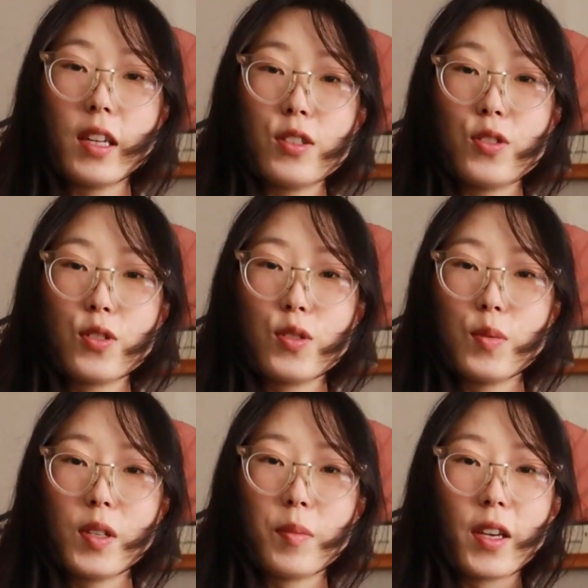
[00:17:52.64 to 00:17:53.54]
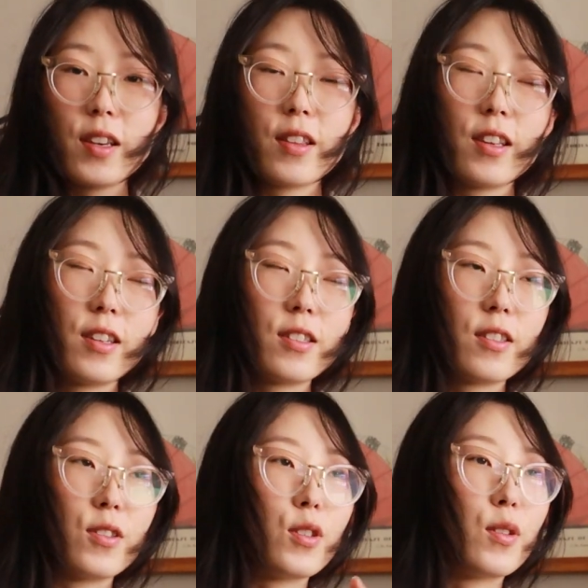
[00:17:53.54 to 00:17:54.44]
plan is just to be making
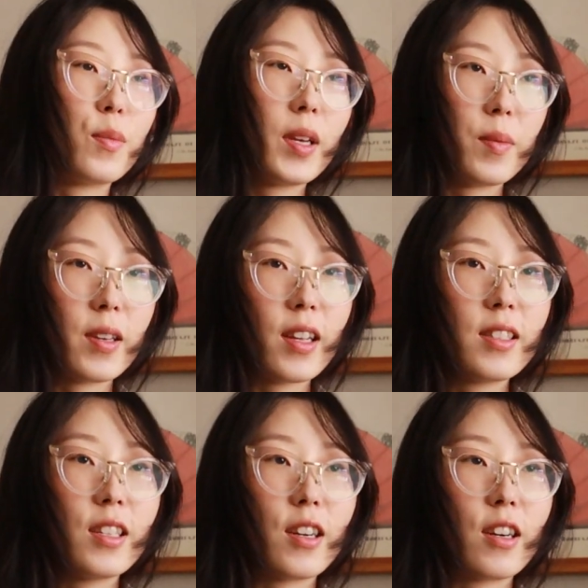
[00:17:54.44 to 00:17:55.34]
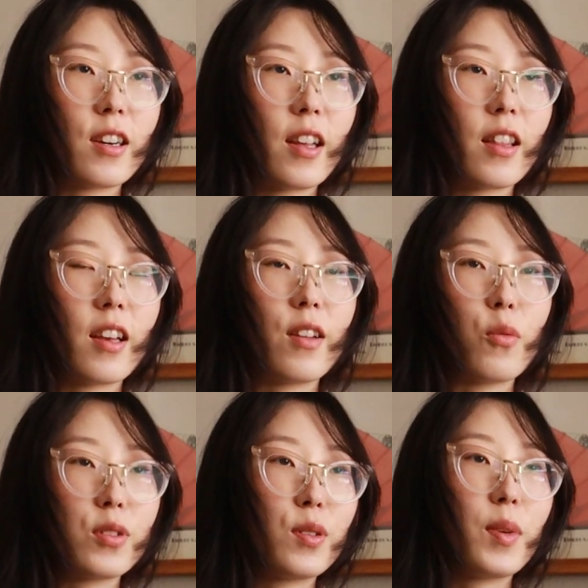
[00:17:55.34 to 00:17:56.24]
things until the baby gets here, and
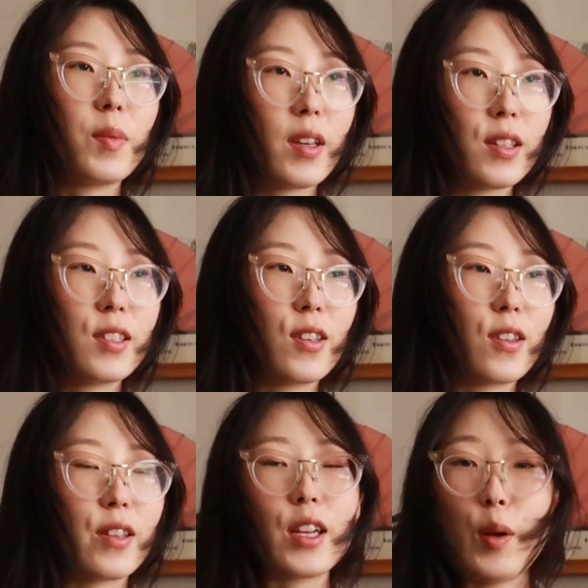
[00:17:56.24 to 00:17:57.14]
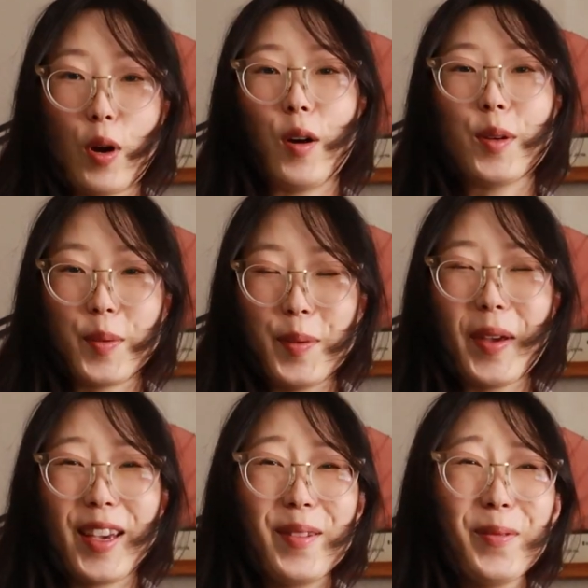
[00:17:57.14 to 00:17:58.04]
then once the baby gets here, like I'll probably be
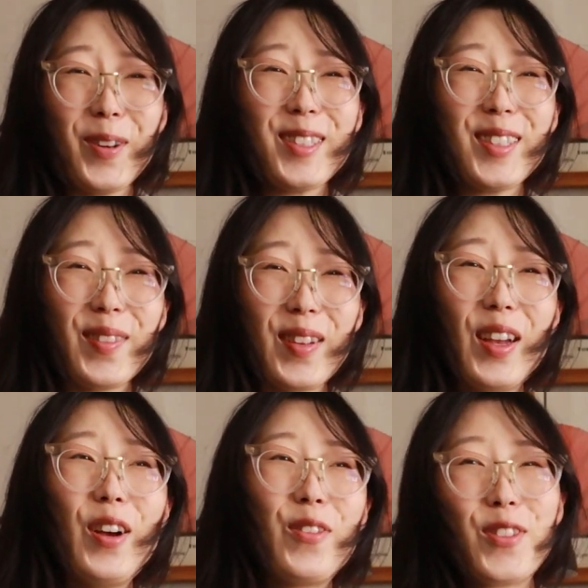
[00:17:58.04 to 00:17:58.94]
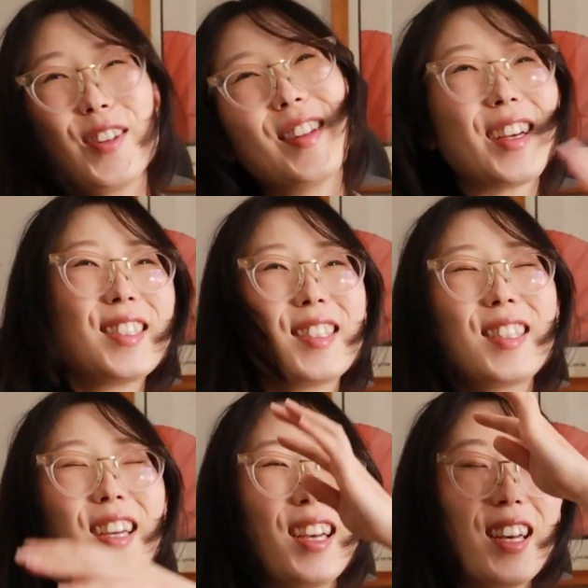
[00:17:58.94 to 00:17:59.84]
making more stuff for the next